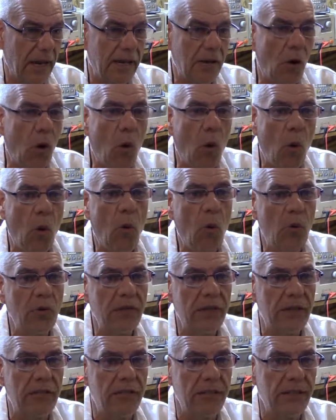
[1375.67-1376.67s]
holds
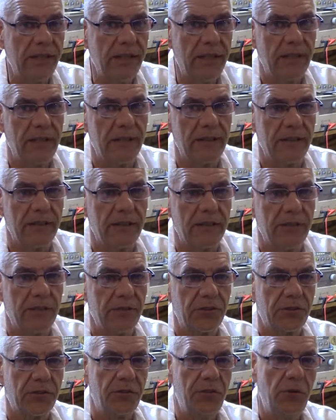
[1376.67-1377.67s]
everything.
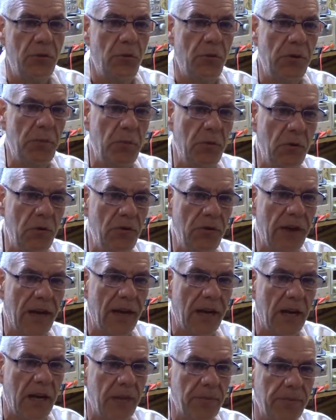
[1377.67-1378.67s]
Soon you remove
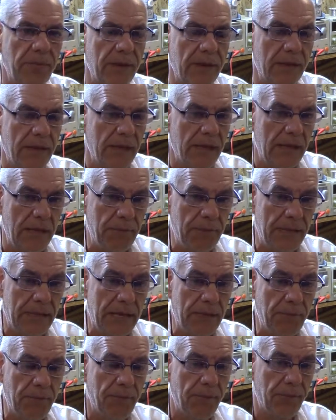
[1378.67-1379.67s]
that up, it
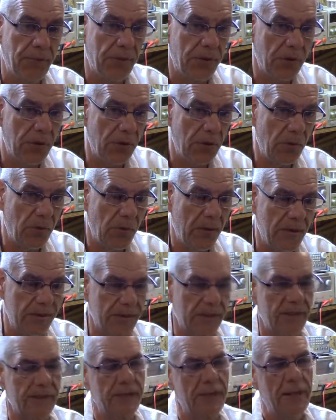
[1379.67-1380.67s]
became pure
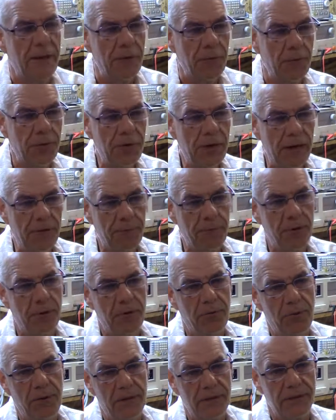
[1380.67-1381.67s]
resonance. When you have
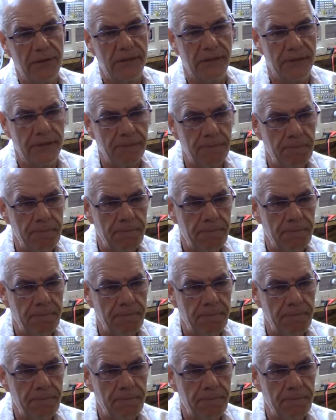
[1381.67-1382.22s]
pure resonance,